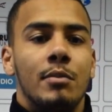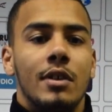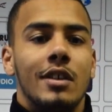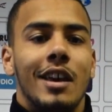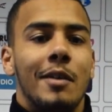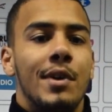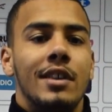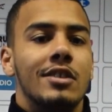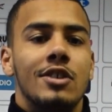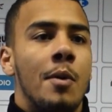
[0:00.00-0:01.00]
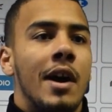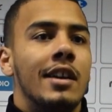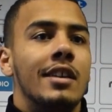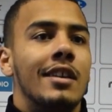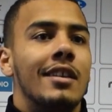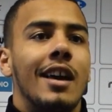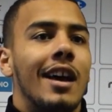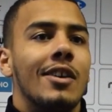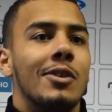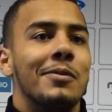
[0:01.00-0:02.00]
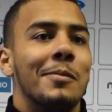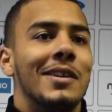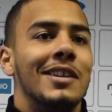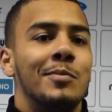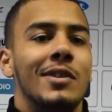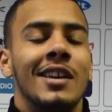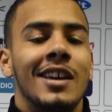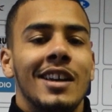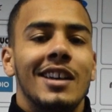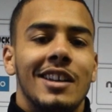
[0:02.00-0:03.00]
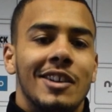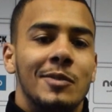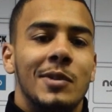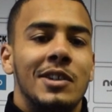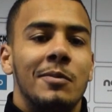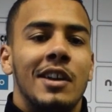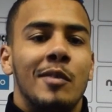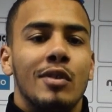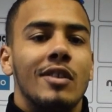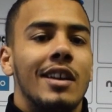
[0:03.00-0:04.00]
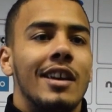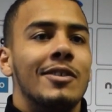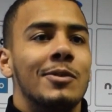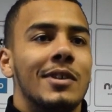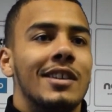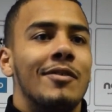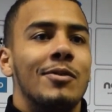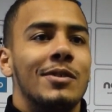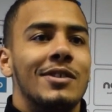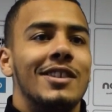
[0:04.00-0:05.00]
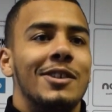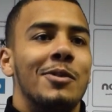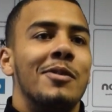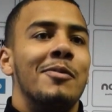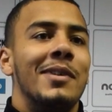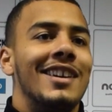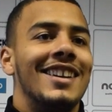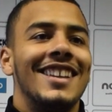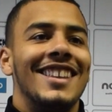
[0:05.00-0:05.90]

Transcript: But yeah, me, there's no hiding at all for me. But you know, especially when I had blonde hair as well, everyone knew it would be.